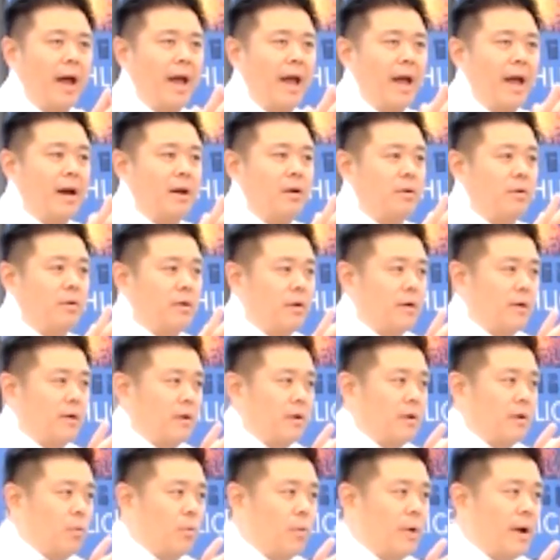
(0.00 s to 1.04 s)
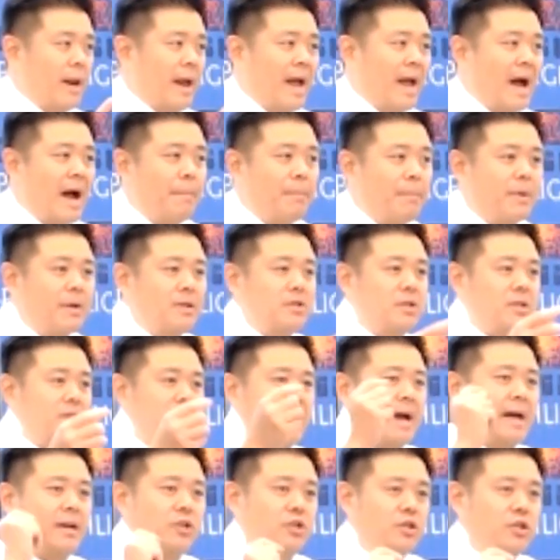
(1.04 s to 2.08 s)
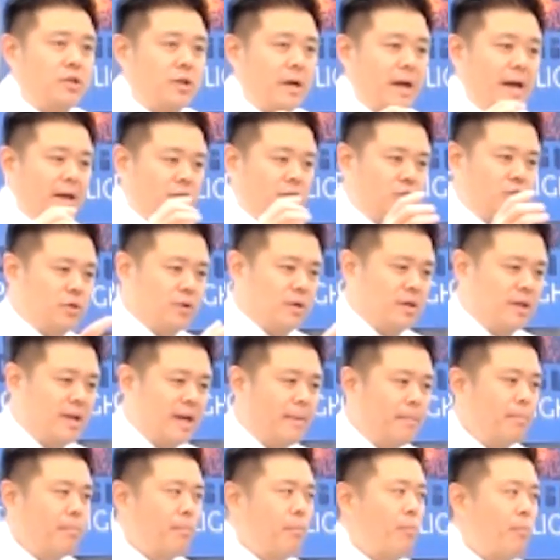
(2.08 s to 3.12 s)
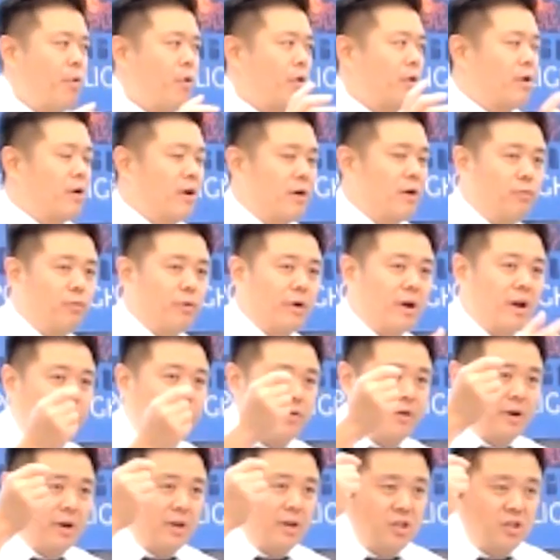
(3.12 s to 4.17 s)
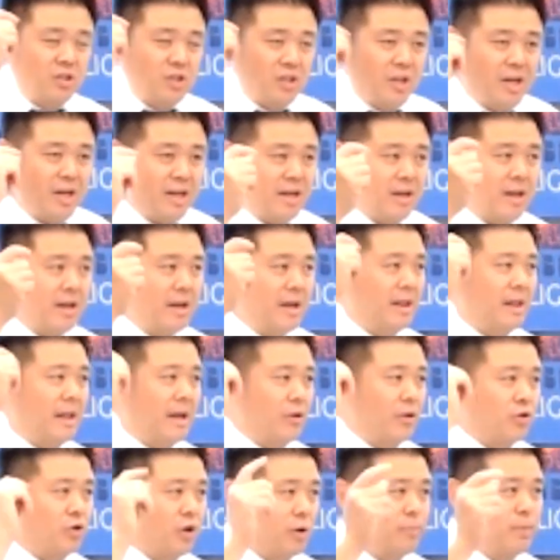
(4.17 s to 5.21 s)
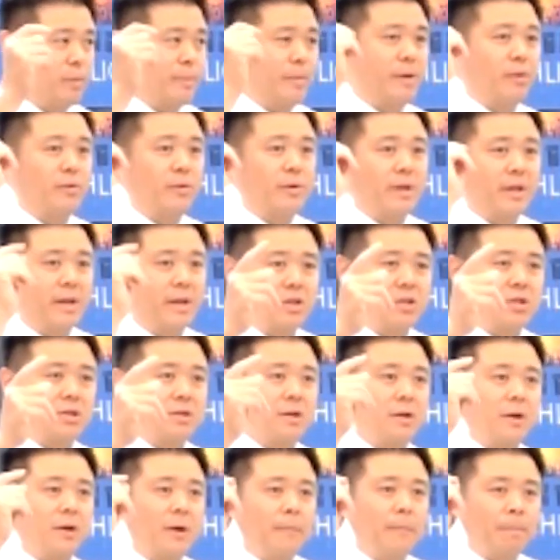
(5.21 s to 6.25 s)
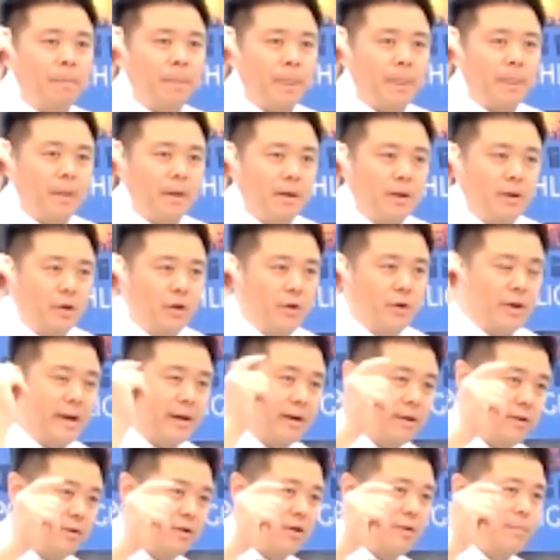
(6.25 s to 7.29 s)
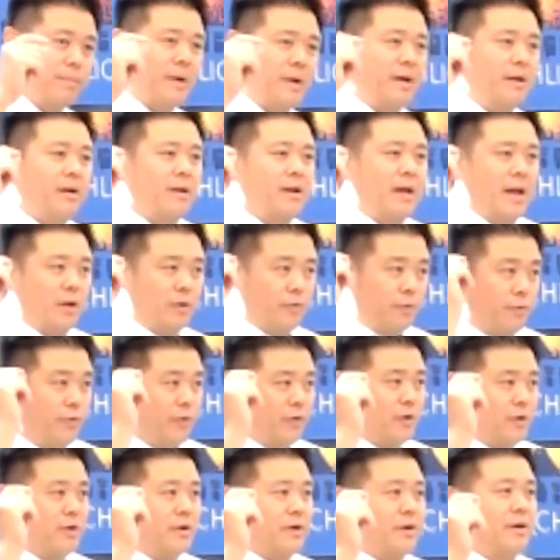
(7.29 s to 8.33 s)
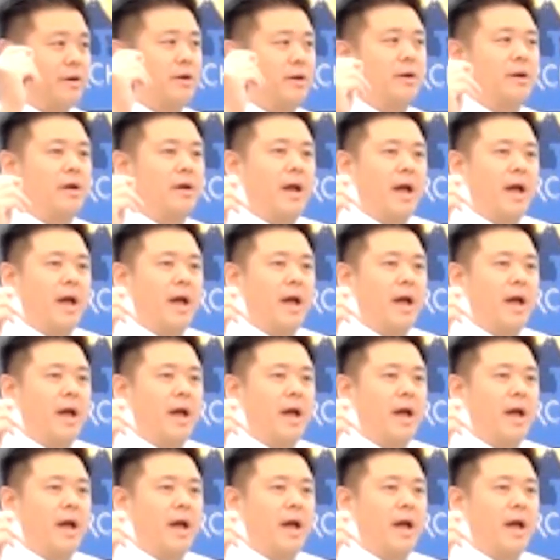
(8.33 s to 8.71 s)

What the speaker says: And what happens is as you get more of whatever is kicking in that dopamine release, you get a little bit and you feel good,